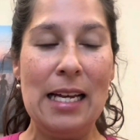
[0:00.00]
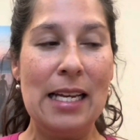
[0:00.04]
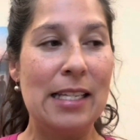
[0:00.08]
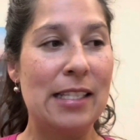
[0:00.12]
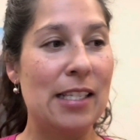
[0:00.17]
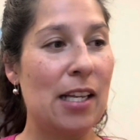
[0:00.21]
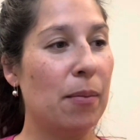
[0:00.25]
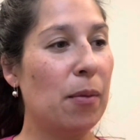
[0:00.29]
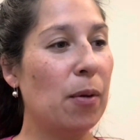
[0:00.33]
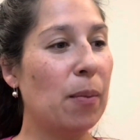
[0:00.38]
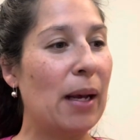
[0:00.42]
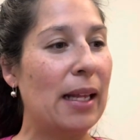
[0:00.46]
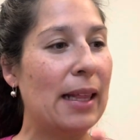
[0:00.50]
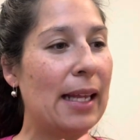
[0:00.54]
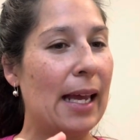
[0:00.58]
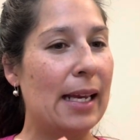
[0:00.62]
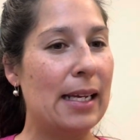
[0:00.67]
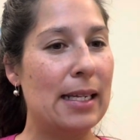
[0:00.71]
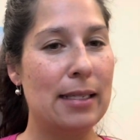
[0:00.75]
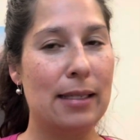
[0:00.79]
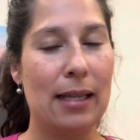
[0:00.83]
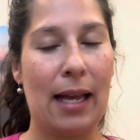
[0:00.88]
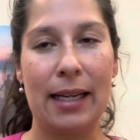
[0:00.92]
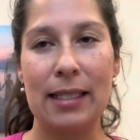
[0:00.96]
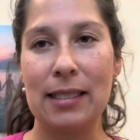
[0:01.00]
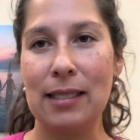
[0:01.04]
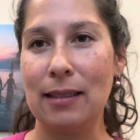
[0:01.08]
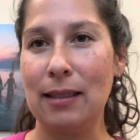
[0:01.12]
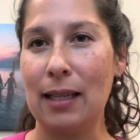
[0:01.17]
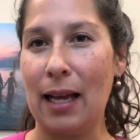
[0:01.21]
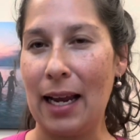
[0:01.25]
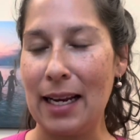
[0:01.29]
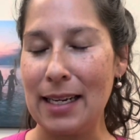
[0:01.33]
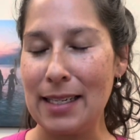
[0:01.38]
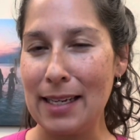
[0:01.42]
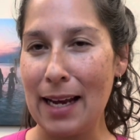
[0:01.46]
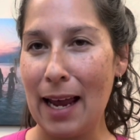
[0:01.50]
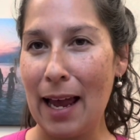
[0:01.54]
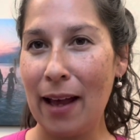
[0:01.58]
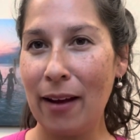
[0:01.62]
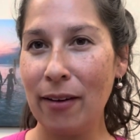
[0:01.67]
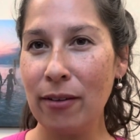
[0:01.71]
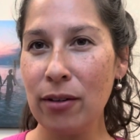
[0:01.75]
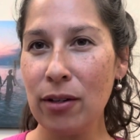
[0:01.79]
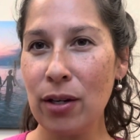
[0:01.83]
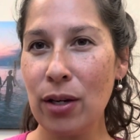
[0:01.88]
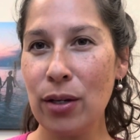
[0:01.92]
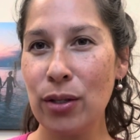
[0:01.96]
Some of my ladies like to lie
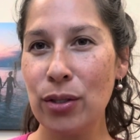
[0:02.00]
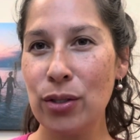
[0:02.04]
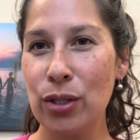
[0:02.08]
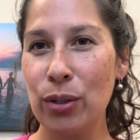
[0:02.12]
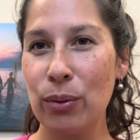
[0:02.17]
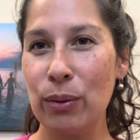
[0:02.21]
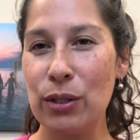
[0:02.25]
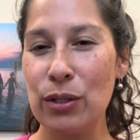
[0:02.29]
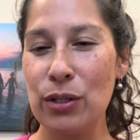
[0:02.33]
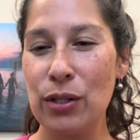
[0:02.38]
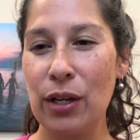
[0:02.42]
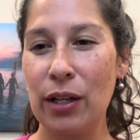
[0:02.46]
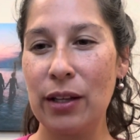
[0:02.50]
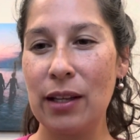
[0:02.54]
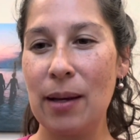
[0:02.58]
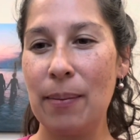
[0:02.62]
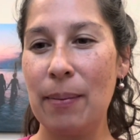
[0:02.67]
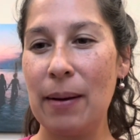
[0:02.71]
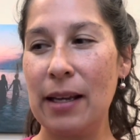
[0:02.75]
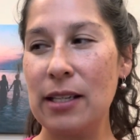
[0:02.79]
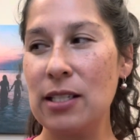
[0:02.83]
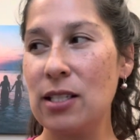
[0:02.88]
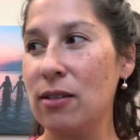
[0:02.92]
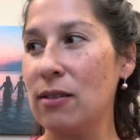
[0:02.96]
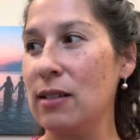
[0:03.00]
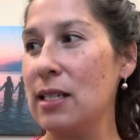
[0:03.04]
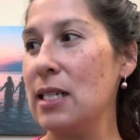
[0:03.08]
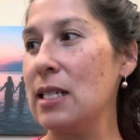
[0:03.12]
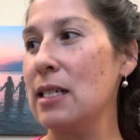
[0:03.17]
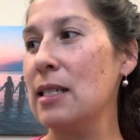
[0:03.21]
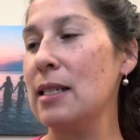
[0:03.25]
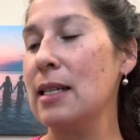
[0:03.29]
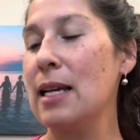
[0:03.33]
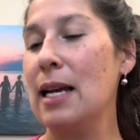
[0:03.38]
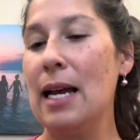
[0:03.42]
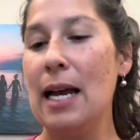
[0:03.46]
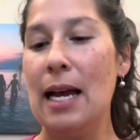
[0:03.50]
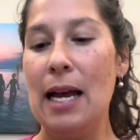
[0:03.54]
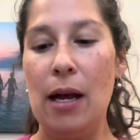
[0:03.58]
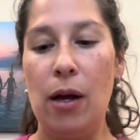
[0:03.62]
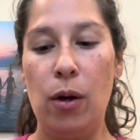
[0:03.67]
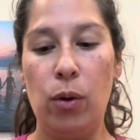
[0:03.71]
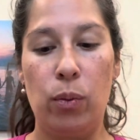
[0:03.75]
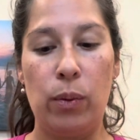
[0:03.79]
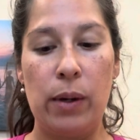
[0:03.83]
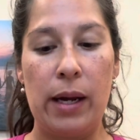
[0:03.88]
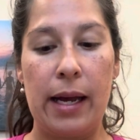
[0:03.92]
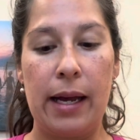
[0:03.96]
down to insert their pessaries,
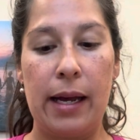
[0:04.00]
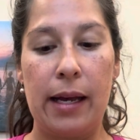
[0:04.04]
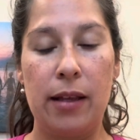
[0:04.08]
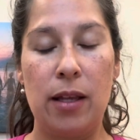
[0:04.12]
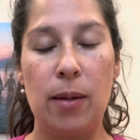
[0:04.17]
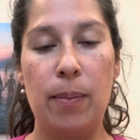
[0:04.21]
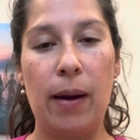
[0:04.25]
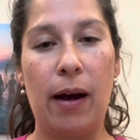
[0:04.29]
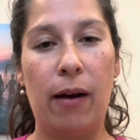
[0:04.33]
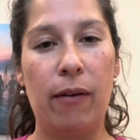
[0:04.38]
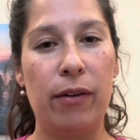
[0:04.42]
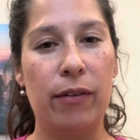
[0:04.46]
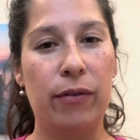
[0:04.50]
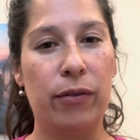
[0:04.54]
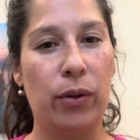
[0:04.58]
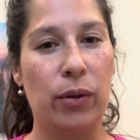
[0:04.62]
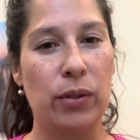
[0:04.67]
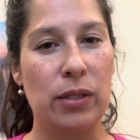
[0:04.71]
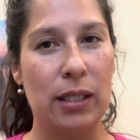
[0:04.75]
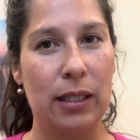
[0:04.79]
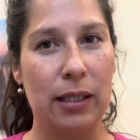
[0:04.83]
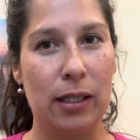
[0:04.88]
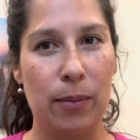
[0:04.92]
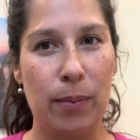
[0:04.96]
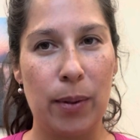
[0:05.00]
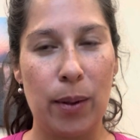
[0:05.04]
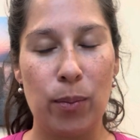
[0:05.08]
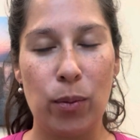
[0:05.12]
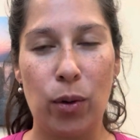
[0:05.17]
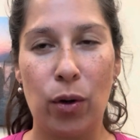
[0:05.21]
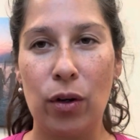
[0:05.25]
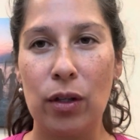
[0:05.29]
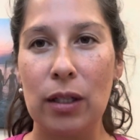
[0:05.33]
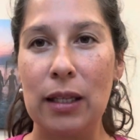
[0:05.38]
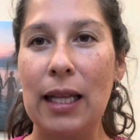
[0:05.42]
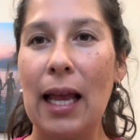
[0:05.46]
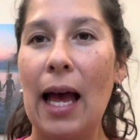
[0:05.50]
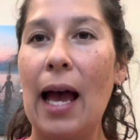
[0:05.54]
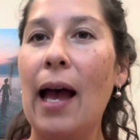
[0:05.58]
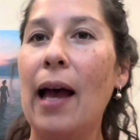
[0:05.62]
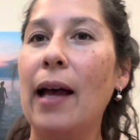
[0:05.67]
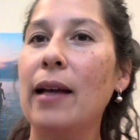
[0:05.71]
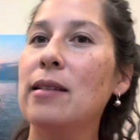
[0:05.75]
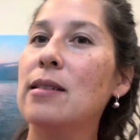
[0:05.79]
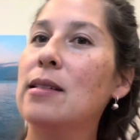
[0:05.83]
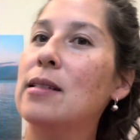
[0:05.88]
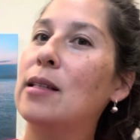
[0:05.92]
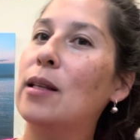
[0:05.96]
where the pelvic floor is a little bit more
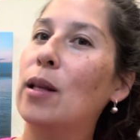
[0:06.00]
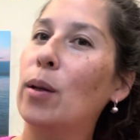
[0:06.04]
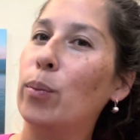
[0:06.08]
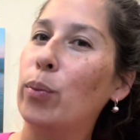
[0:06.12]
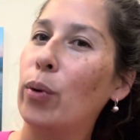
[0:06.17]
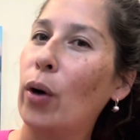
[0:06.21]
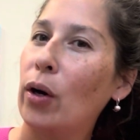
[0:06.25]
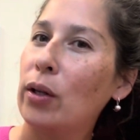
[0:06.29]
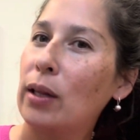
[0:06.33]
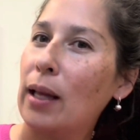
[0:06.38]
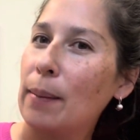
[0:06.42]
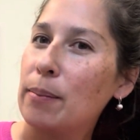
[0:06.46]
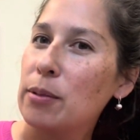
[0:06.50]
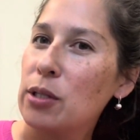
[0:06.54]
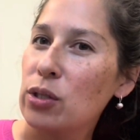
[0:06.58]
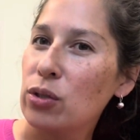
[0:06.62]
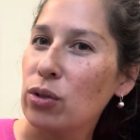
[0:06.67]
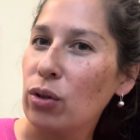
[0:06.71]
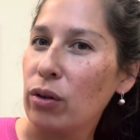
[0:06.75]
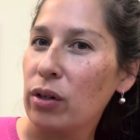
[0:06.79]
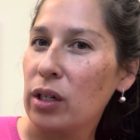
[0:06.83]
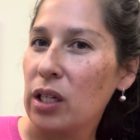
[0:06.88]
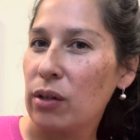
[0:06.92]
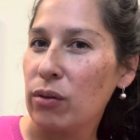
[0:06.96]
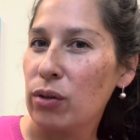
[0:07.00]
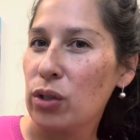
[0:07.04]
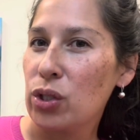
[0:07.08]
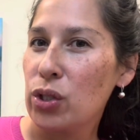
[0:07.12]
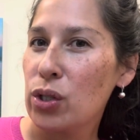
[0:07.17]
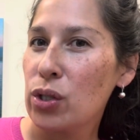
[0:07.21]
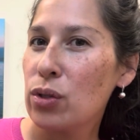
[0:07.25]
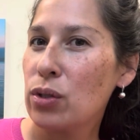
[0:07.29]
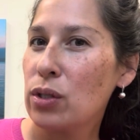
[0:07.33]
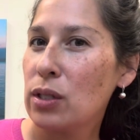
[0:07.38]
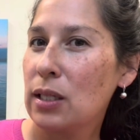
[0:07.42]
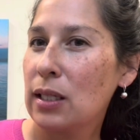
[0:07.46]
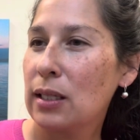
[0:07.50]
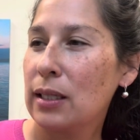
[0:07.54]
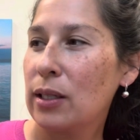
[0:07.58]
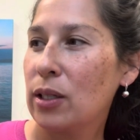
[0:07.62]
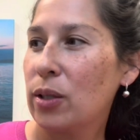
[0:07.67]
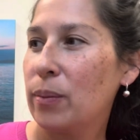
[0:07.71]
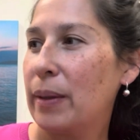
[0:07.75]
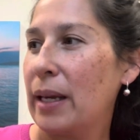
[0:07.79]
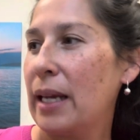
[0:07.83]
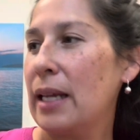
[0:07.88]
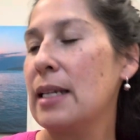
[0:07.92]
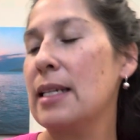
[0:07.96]
relaxed, the prolapse is already reduced a
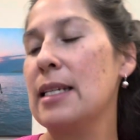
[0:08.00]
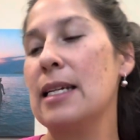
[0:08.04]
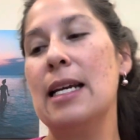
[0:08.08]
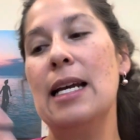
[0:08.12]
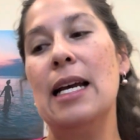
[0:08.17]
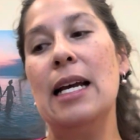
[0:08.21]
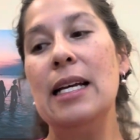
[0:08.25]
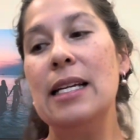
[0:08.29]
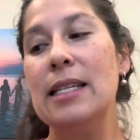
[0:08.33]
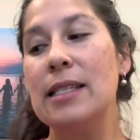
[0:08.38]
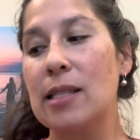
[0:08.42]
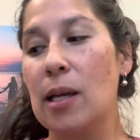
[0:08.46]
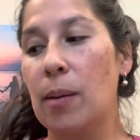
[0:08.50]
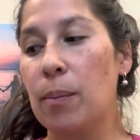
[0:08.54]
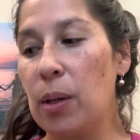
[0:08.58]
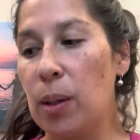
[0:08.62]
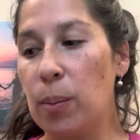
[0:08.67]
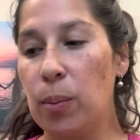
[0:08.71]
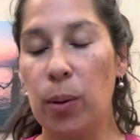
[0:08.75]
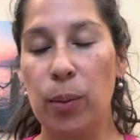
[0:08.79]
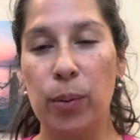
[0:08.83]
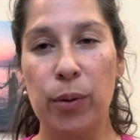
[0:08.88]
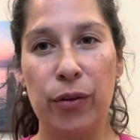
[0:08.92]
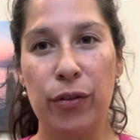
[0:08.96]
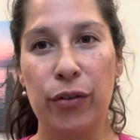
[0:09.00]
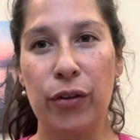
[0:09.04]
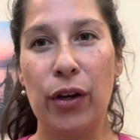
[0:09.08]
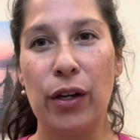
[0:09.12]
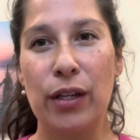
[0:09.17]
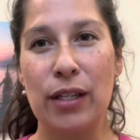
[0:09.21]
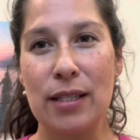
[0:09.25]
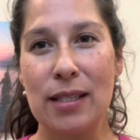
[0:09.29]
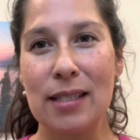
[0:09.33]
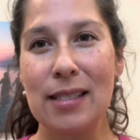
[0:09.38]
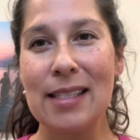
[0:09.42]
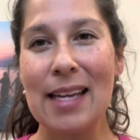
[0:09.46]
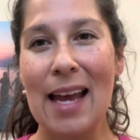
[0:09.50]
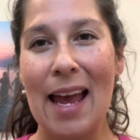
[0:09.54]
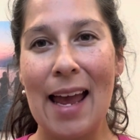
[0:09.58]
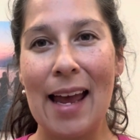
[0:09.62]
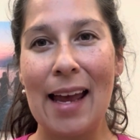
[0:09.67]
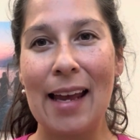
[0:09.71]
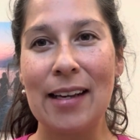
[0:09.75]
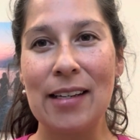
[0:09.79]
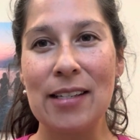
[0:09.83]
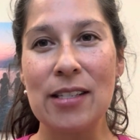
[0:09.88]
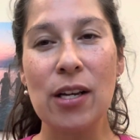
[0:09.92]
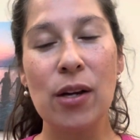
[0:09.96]
little bit. Some people prefer to
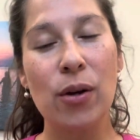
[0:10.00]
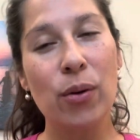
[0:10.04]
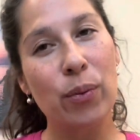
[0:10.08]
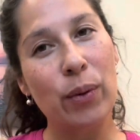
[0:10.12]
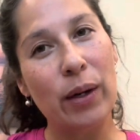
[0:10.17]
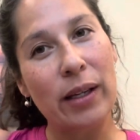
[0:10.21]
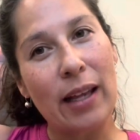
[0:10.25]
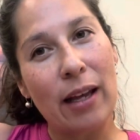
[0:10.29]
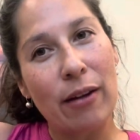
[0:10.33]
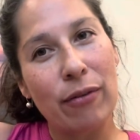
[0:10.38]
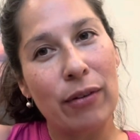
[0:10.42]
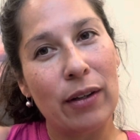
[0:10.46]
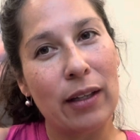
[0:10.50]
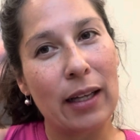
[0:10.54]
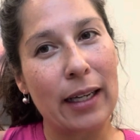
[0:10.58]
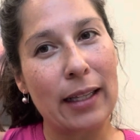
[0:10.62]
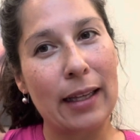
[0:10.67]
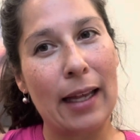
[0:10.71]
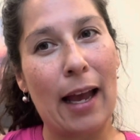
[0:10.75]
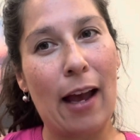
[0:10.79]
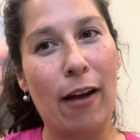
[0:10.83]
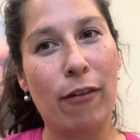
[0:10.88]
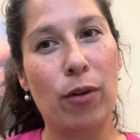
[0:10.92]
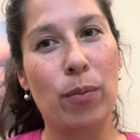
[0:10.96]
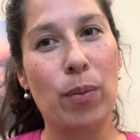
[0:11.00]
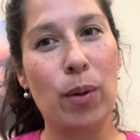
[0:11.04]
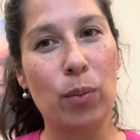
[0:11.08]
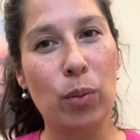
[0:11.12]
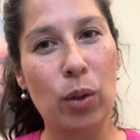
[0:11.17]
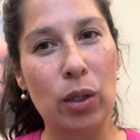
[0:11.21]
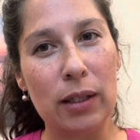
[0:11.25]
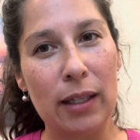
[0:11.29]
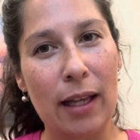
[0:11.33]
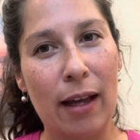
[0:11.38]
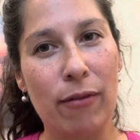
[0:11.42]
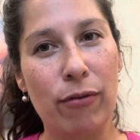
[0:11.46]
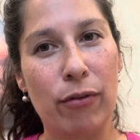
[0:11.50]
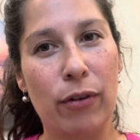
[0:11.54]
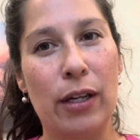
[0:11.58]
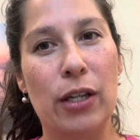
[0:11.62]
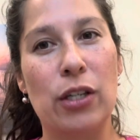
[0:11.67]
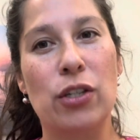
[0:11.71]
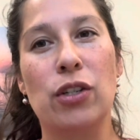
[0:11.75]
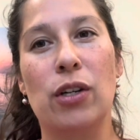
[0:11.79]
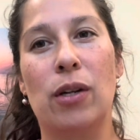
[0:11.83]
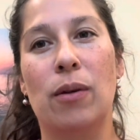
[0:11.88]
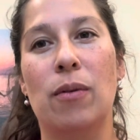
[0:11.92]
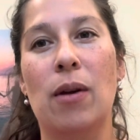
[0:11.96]
stand, where they feel like they have a bit more
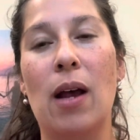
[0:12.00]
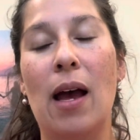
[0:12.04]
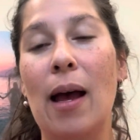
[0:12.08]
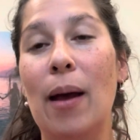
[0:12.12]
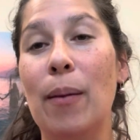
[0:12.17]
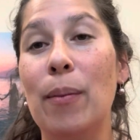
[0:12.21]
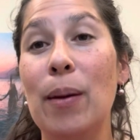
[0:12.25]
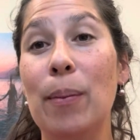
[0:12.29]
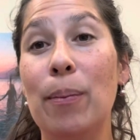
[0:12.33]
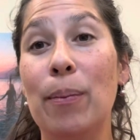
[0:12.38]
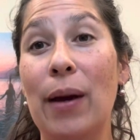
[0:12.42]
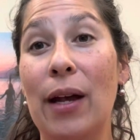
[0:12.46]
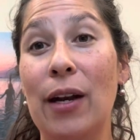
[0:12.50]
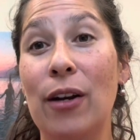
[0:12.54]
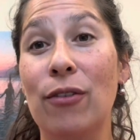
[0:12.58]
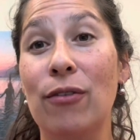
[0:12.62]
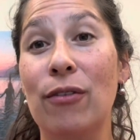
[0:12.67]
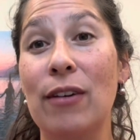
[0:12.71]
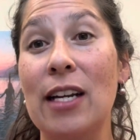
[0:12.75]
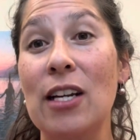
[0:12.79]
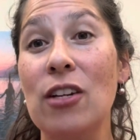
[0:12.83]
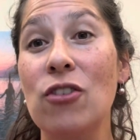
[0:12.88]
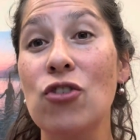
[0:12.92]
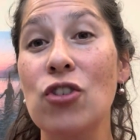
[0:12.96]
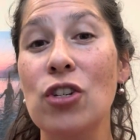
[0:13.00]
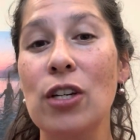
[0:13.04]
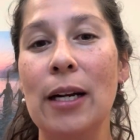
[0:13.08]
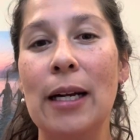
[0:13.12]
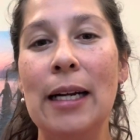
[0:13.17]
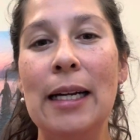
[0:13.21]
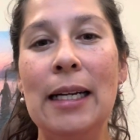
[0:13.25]
leverage and a bit better reach.